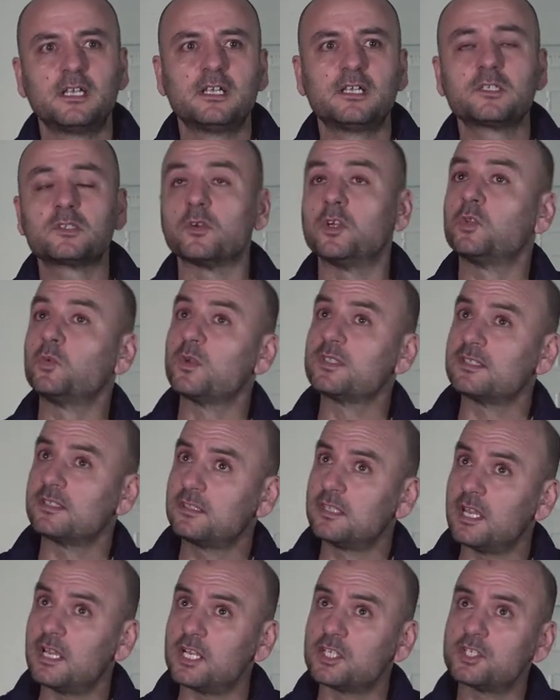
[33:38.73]
So it was
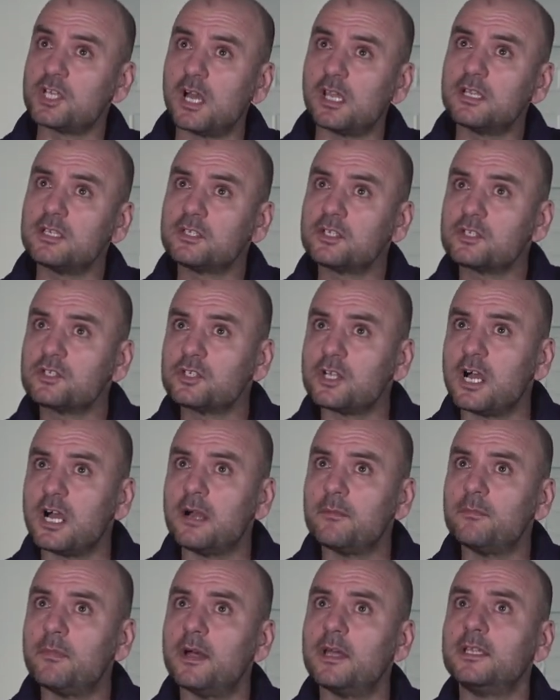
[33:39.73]
a, challenging
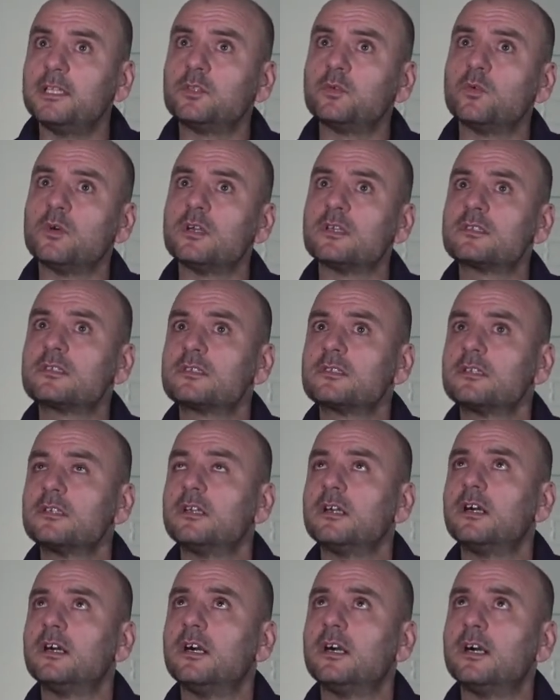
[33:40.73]
job, and it was
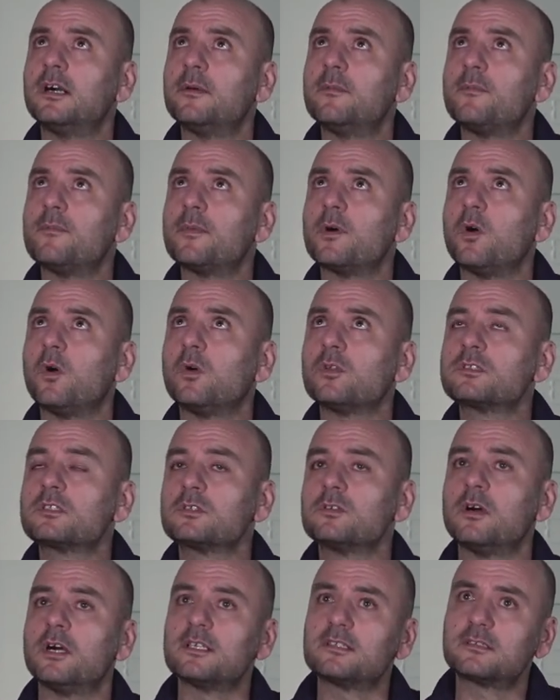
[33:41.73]
um,
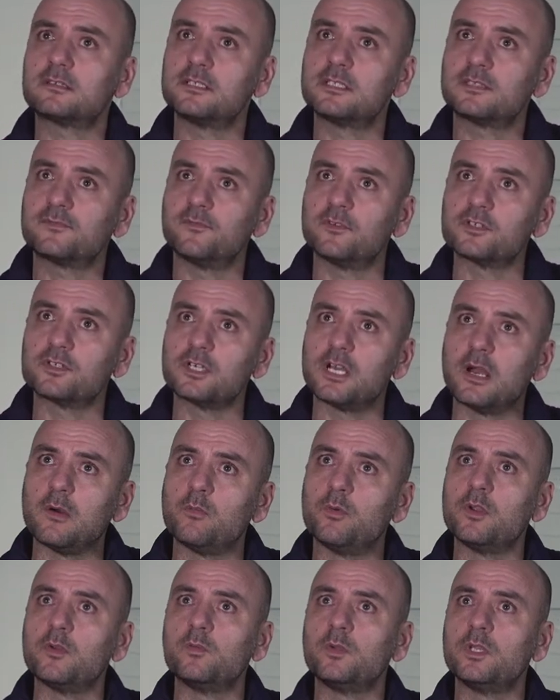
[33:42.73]
also a stressful job
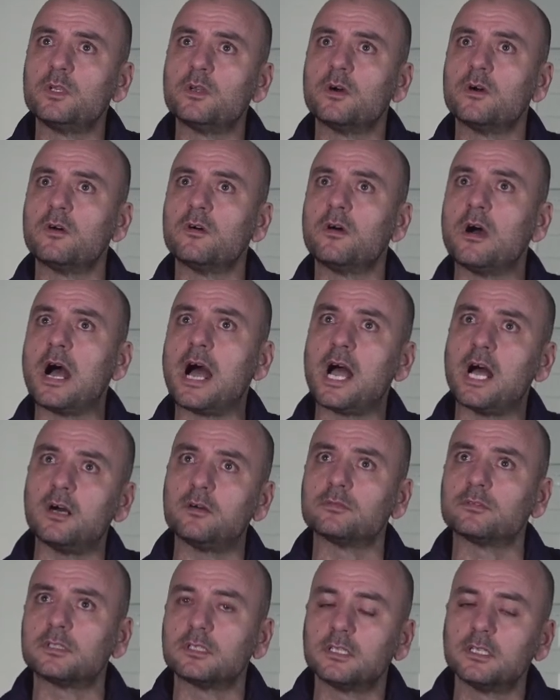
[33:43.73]
when we go
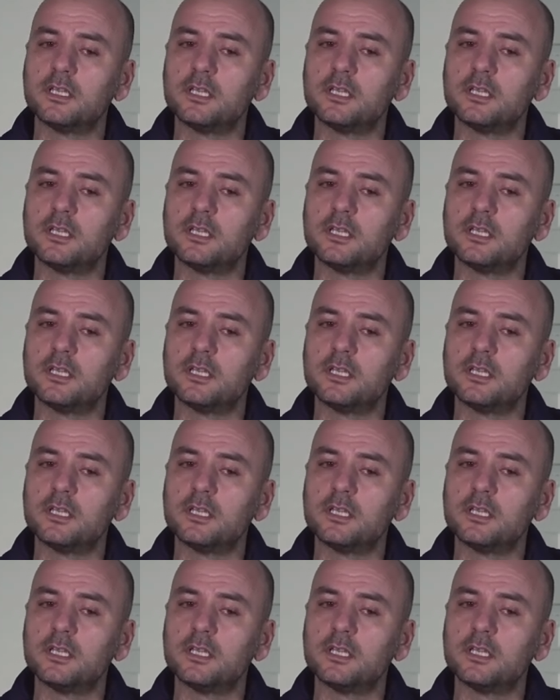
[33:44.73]
out.